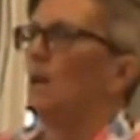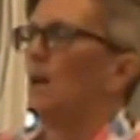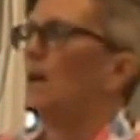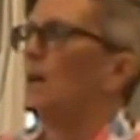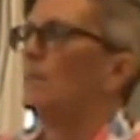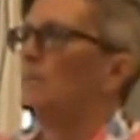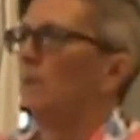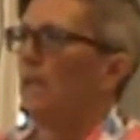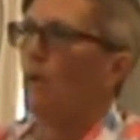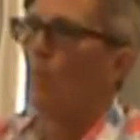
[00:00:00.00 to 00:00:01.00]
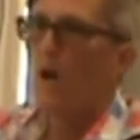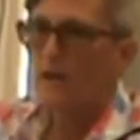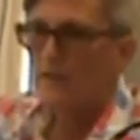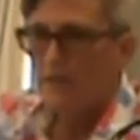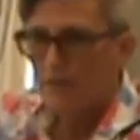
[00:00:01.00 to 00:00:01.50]
um, you can't
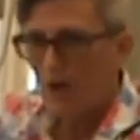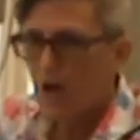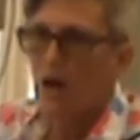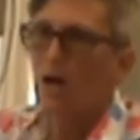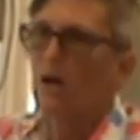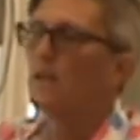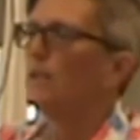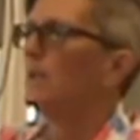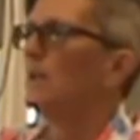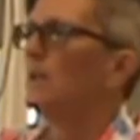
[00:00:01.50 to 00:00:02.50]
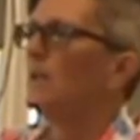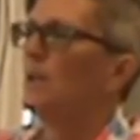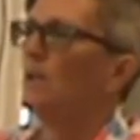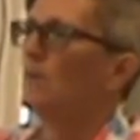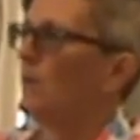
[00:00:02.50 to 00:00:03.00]
walk that far, you, uh, you know,